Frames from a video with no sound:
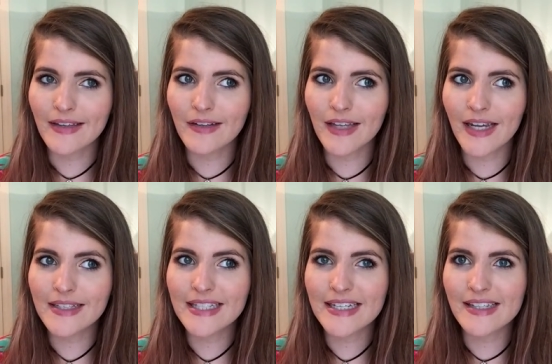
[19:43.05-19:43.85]
They're
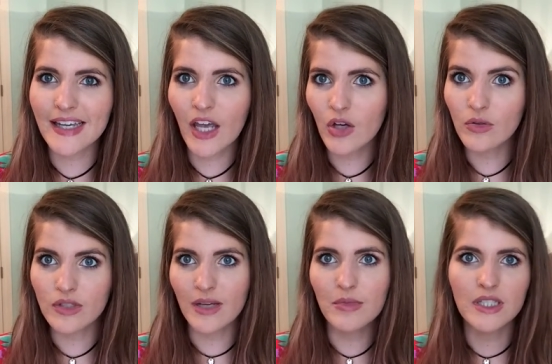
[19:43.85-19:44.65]
like teasing, oh,
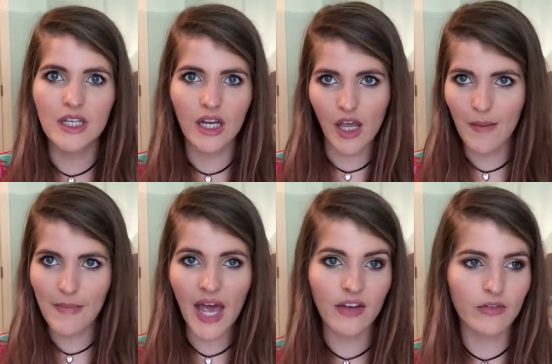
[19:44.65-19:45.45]
someone's gonna come
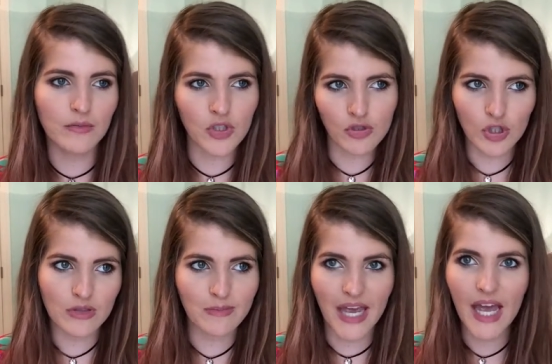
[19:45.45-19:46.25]
back from
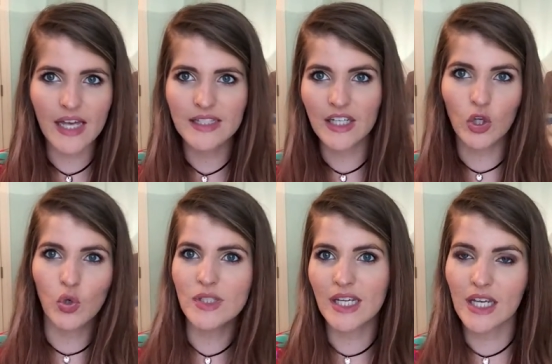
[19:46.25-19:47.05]
JoJo's past. Like,
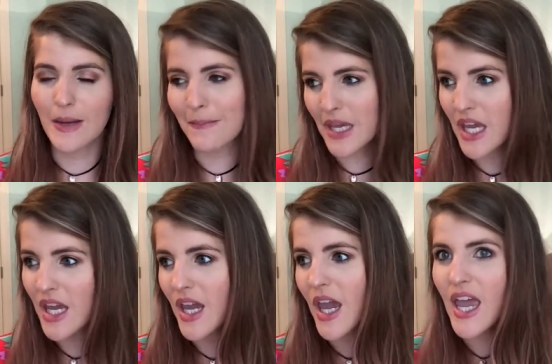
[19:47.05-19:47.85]
who's it gonna
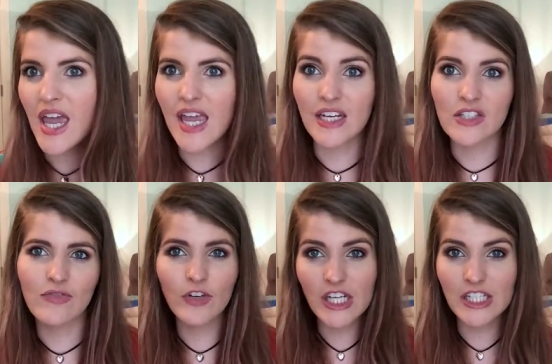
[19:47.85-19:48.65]
be? And it's
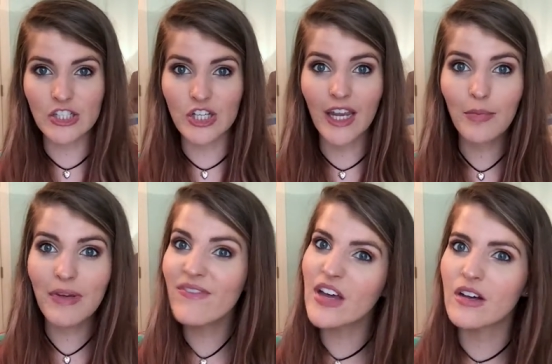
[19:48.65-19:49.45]
freaking Jake
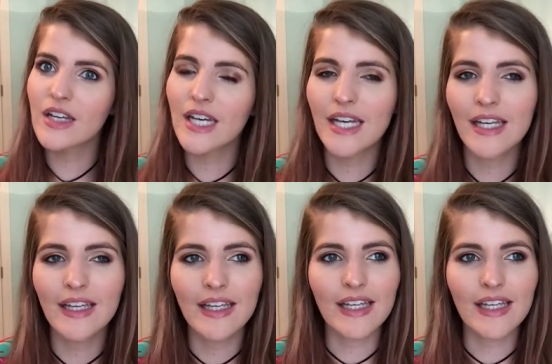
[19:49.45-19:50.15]
Pavelka.